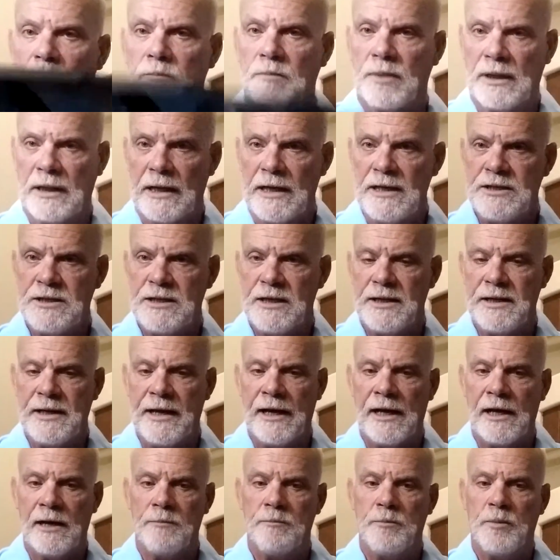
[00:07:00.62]
place it
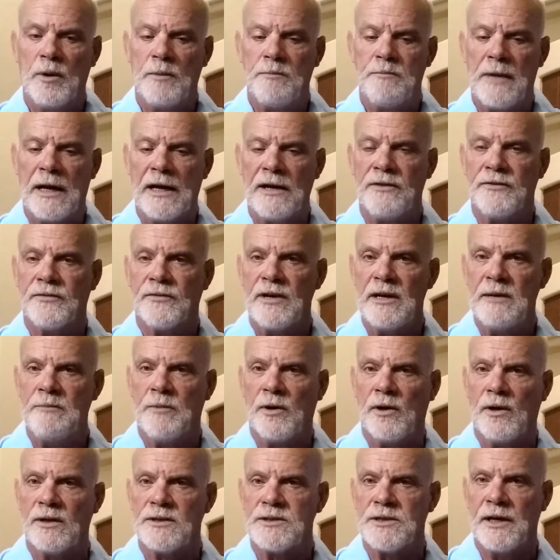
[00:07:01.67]
down, put my 3
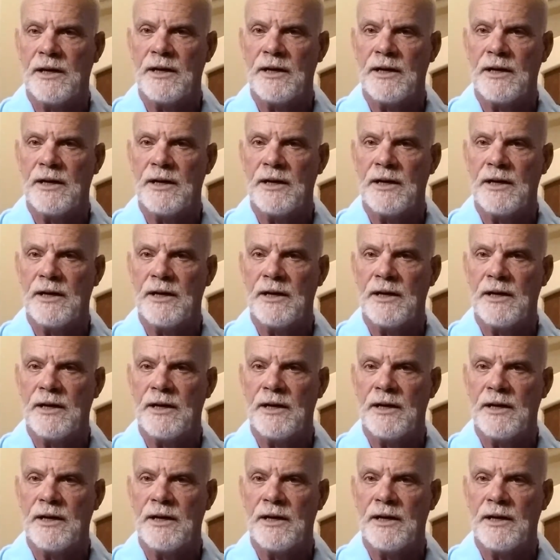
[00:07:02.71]
balls